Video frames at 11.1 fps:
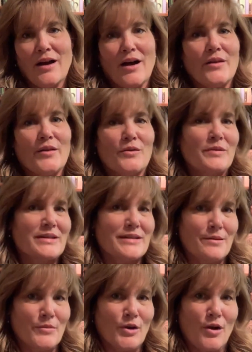Although with
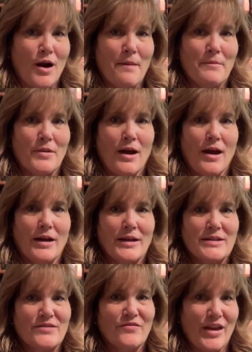summer, I'm not as
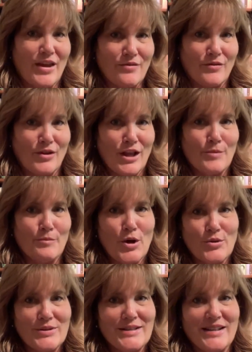faithful at
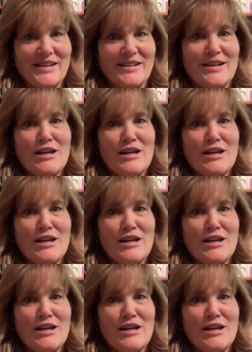posting